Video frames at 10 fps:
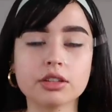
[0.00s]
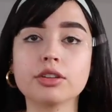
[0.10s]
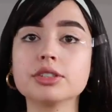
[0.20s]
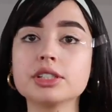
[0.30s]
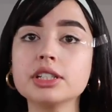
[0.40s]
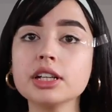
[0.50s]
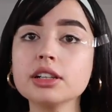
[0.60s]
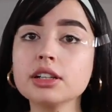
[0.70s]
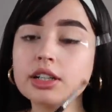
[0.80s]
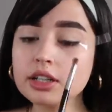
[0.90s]
the
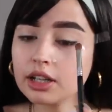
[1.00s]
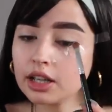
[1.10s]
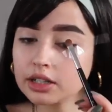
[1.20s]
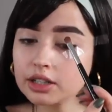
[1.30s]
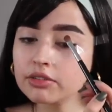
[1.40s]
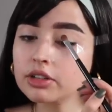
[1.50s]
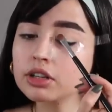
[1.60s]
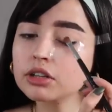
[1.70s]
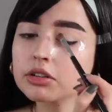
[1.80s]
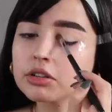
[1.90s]
concealer and give it
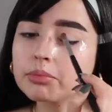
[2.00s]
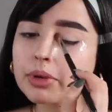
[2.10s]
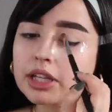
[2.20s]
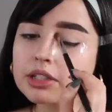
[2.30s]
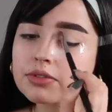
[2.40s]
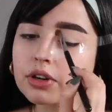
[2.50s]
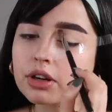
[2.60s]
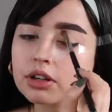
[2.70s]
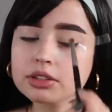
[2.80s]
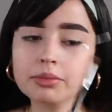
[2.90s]
a good base
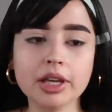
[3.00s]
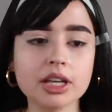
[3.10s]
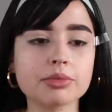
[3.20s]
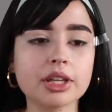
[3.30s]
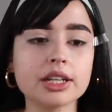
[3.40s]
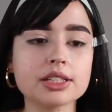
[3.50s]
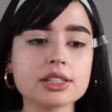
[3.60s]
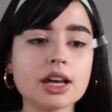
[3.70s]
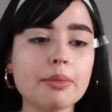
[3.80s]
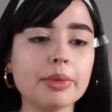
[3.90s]
for all the makeup that
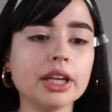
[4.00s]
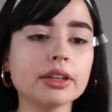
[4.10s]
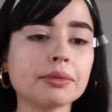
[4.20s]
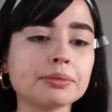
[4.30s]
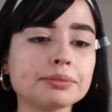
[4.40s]
is coming.